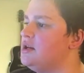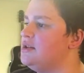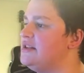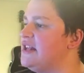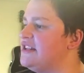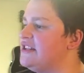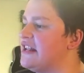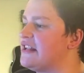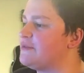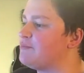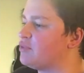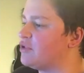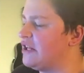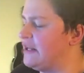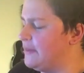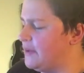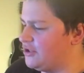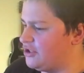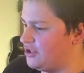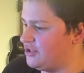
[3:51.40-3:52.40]
That's
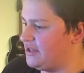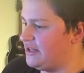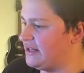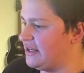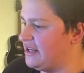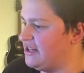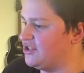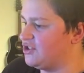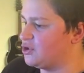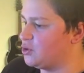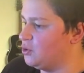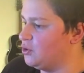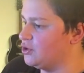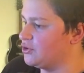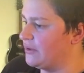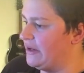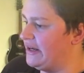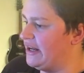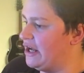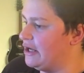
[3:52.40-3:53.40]
pretty much the thing in
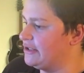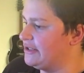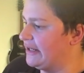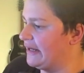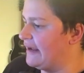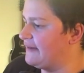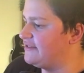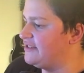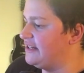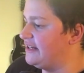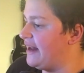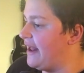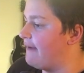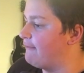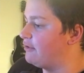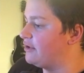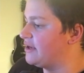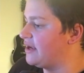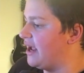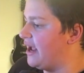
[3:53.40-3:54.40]
schools right now. It's like, I've seen
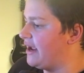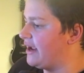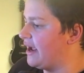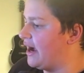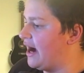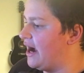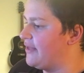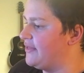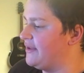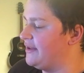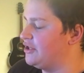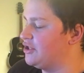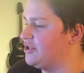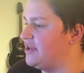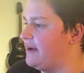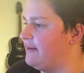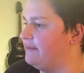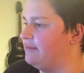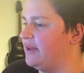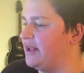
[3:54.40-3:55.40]
every gay guy, and they just
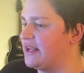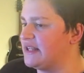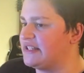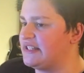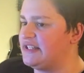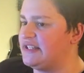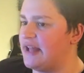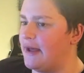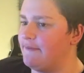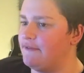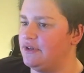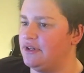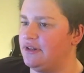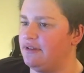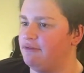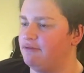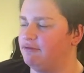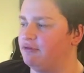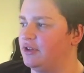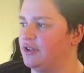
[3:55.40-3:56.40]
have, like, 70
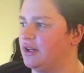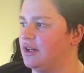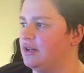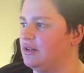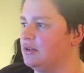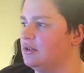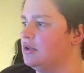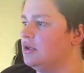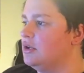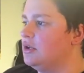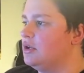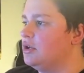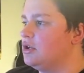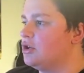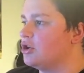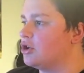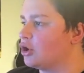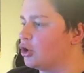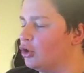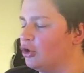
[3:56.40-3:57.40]
freaking
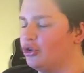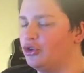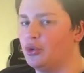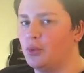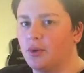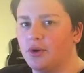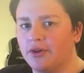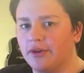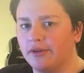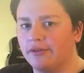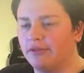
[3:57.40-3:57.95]
girls who are their